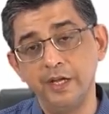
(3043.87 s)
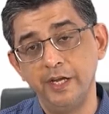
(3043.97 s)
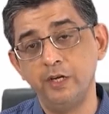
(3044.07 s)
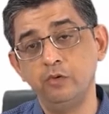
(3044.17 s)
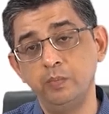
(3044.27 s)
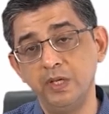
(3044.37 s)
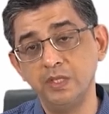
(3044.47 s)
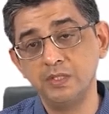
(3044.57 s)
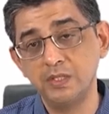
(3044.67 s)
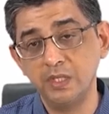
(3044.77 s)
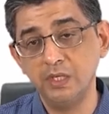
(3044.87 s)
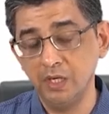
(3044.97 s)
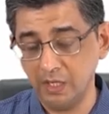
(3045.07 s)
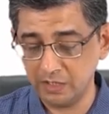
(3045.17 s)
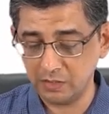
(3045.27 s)
it would be a
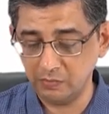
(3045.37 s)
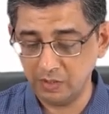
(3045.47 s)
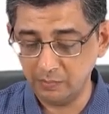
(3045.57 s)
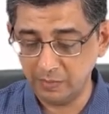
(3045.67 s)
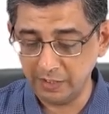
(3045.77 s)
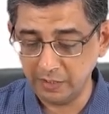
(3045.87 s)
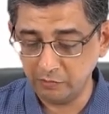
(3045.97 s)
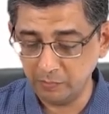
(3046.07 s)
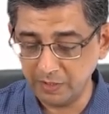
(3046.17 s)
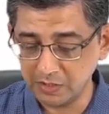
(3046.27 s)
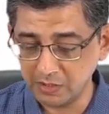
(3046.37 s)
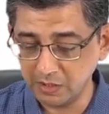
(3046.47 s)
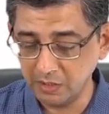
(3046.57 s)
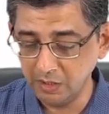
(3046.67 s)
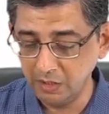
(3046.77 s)
single S1, but it would be a
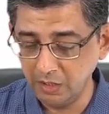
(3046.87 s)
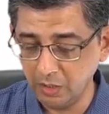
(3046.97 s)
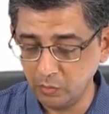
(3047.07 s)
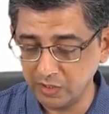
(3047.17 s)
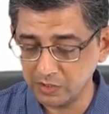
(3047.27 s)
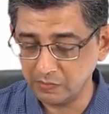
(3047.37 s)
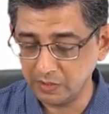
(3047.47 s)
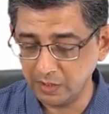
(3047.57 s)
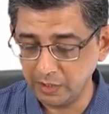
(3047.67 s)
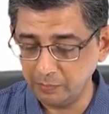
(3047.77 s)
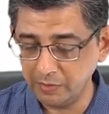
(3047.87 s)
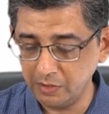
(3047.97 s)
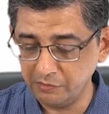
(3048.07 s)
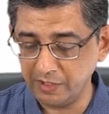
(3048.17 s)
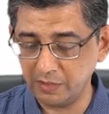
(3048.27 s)
single loud S1. I repeat
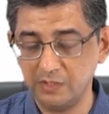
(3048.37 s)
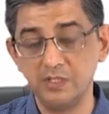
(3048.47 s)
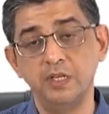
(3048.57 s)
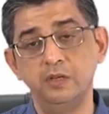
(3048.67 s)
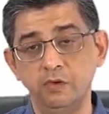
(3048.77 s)
the fact once again.